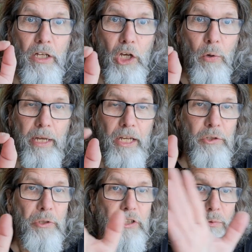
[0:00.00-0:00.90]
Look at
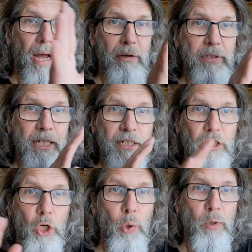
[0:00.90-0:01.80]
your
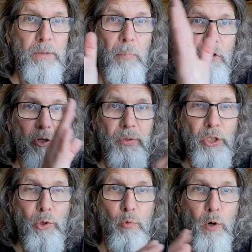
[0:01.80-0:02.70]
surroundings. Who is bothering
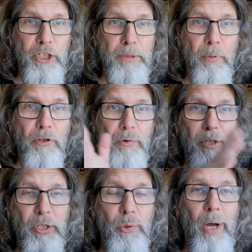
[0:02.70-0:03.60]
you? What is
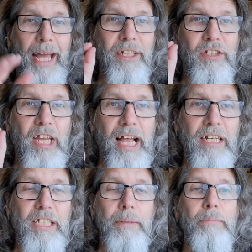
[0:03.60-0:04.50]
bothering you? And
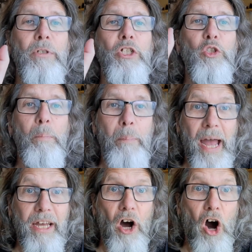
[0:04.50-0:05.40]
tell them to
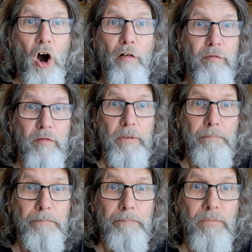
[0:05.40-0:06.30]
back off.
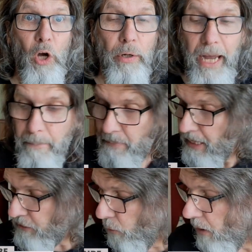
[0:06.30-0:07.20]
Okay,
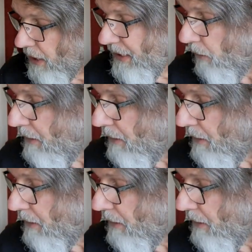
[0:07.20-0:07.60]
so now